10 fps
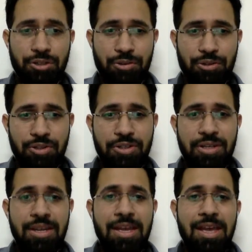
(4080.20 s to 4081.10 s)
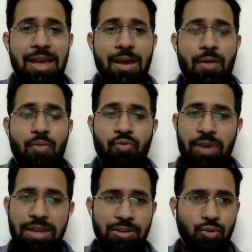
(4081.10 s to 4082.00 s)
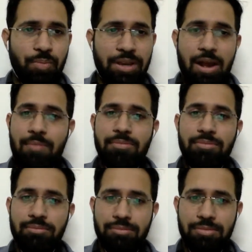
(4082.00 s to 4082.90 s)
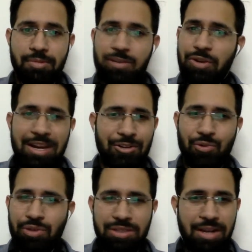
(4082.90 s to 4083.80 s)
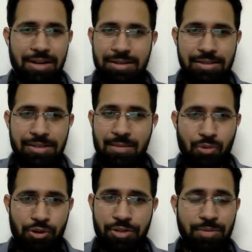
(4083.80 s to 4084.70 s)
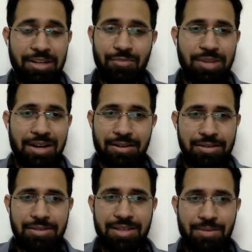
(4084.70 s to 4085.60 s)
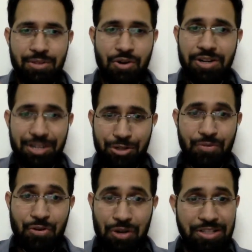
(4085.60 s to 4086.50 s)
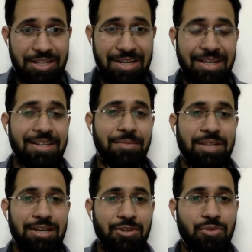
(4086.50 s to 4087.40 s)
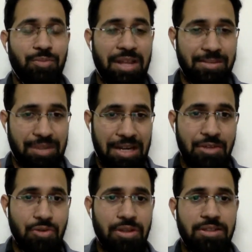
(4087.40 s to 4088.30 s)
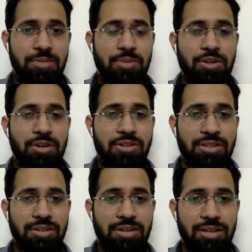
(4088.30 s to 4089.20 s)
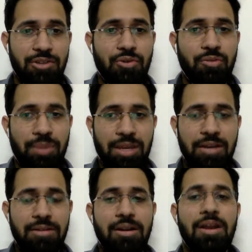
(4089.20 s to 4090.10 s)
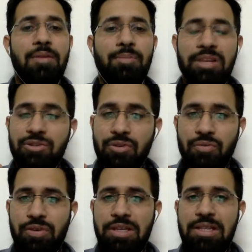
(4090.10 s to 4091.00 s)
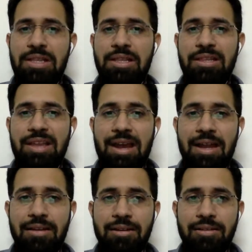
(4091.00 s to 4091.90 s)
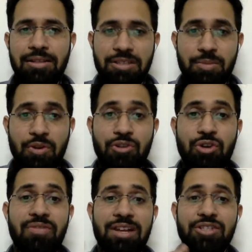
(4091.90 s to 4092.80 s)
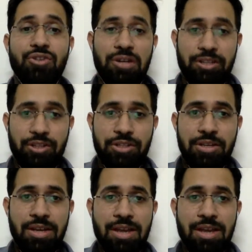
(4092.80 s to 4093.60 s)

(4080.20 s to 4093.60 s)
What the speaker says: neurosurgery. When you get through this entrance exam bullshit, believe me, entrance exams are not a test of your knowledge. Again, I'm telling you this because just in case you don't make it, please don't feel that this is because you have less knowledge.